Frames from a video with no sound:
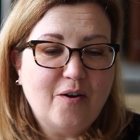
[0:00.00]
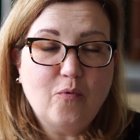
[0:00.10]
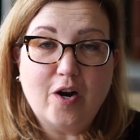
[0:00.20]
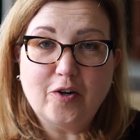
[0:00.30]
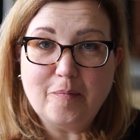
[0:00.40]

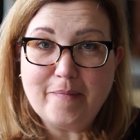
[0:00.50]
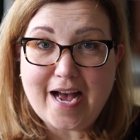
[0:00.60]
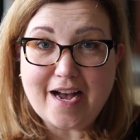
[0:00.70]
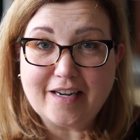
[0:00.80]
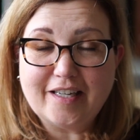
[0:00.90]
Welcome
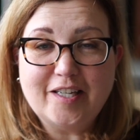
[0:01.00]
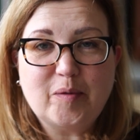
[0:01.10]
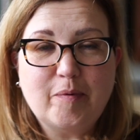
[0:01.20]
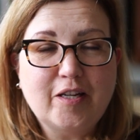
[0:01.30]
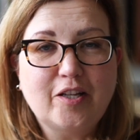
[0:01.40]
back.
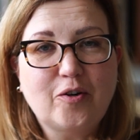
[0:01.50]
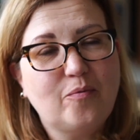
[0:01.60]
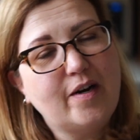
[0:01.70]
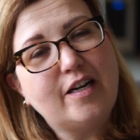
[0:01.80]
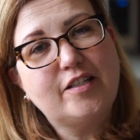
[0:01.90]
It's been a little
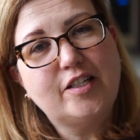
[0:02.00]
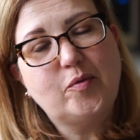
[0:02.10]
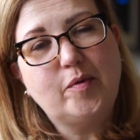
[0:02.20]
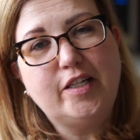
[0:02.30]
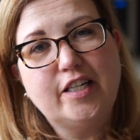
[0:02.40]
while
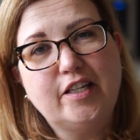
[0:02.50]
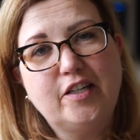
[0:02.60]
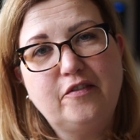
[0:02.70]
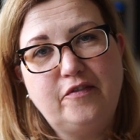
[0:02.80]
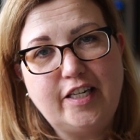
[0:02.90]
since we did
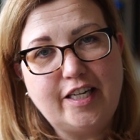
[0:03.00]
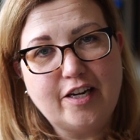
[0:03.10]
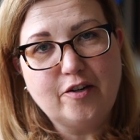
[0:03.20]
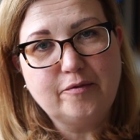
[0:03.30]
a video.